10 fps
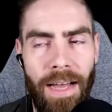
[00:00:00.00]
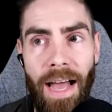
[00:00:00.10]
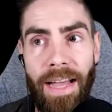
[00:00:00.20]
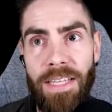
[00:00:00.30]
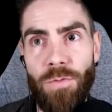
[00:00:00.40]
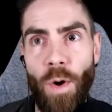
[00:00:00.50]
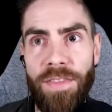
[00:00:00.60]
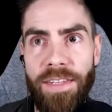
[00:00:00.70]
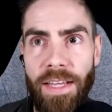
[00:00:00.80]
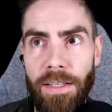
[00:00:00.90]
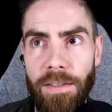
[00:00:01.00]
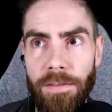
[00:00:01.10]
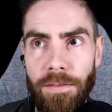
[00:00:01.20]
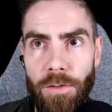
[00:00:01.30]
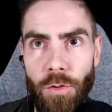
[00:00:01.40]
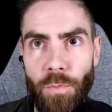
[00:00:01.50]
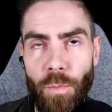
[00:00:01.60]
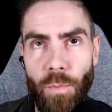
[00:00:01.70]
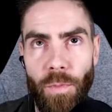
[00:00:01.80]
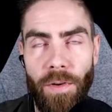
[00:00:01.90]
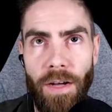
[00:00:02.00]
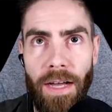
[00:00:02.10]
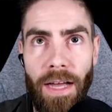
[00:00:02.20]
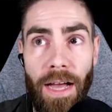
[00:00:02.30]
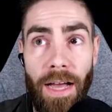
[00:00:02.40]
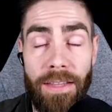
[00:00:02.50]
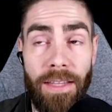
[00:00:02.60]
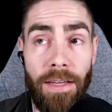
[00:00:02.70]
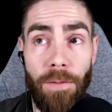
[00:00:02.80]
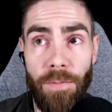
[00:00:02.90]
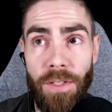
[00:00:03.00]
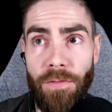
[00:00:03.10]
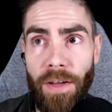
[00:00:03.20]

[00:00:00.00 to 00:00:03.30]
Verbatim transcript: I guess one thing to, I, I think um, if I